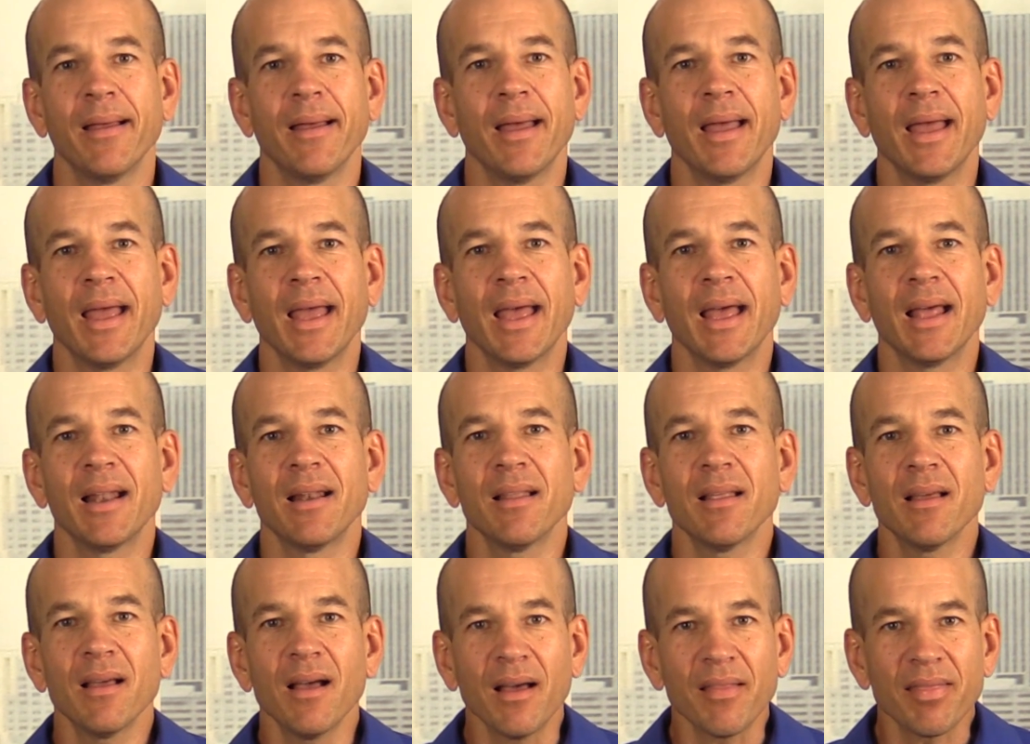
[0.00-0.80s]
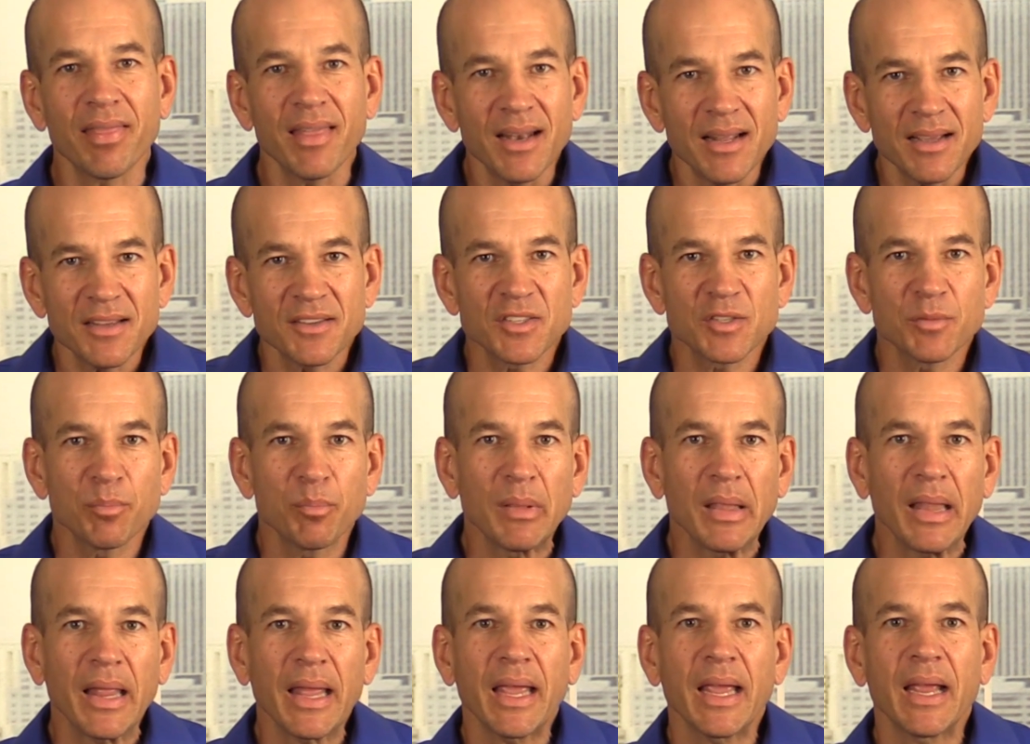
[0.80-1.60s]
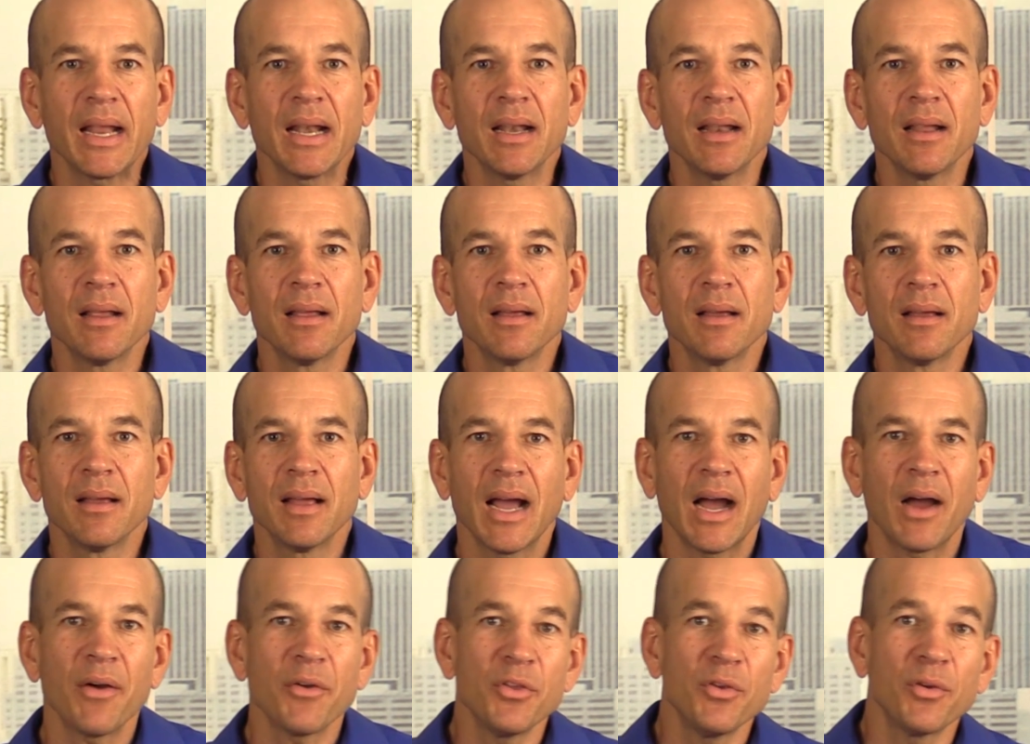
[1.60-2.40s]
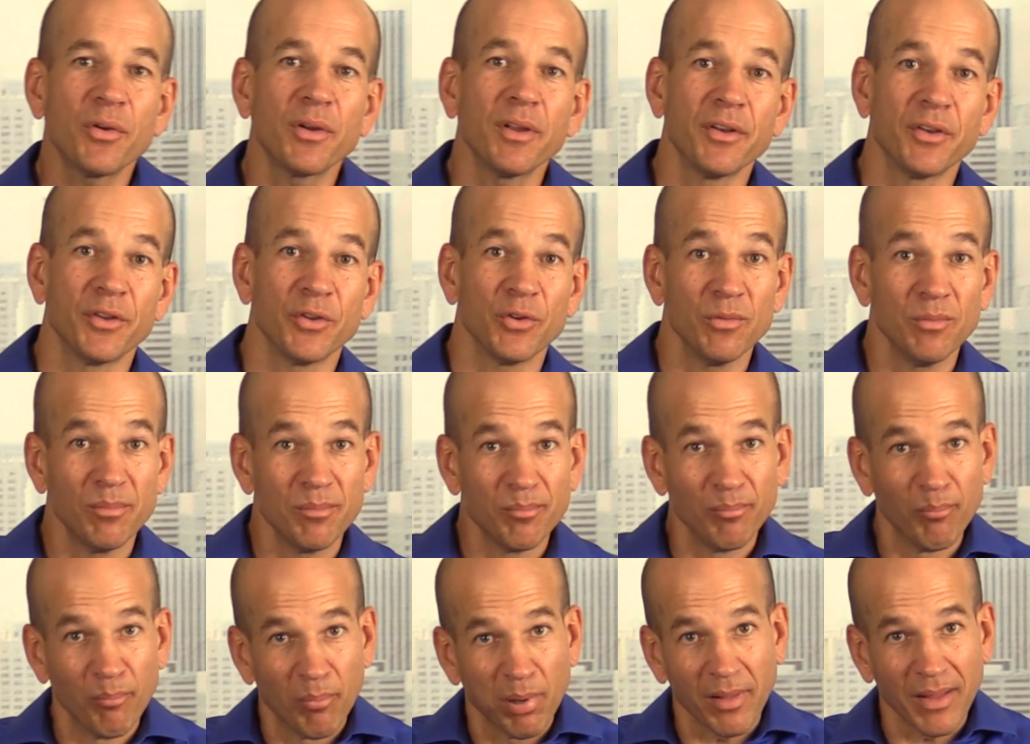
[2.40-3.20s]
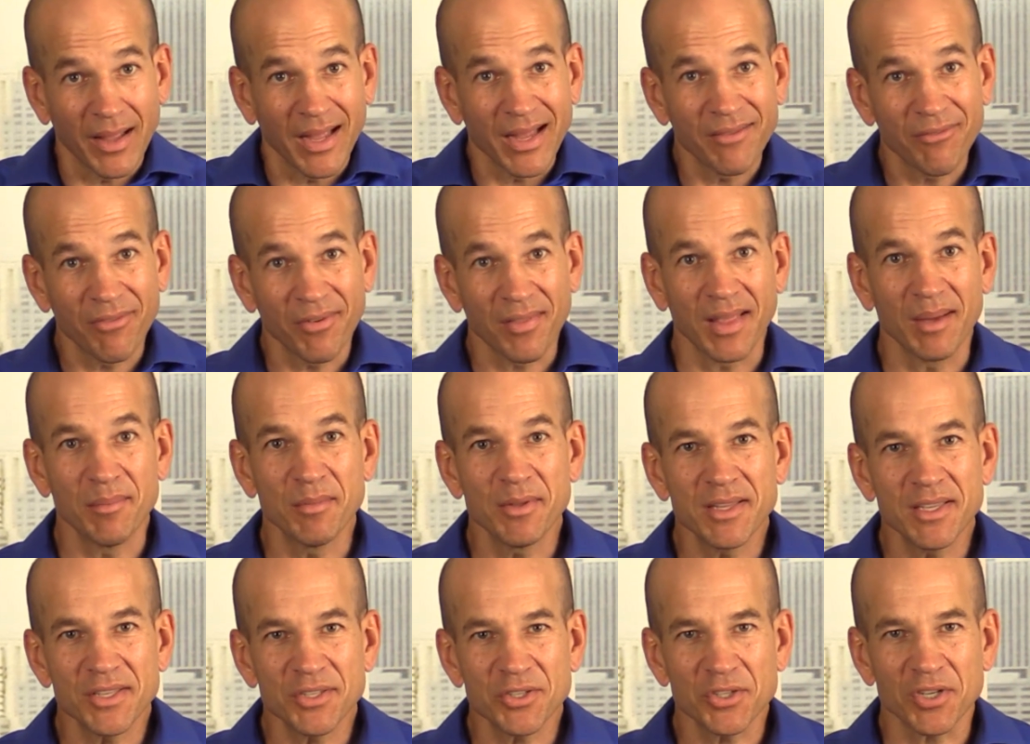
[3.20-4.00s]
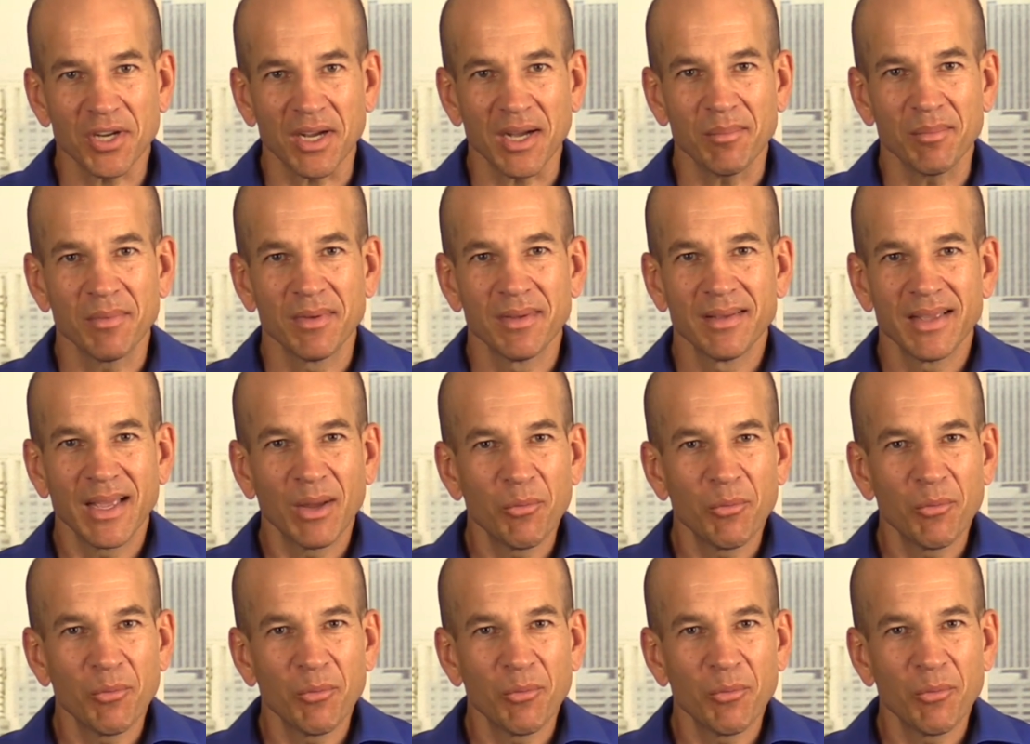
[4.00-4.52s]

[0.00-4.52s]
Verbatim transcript: And then explain how you can do blank for them in this job.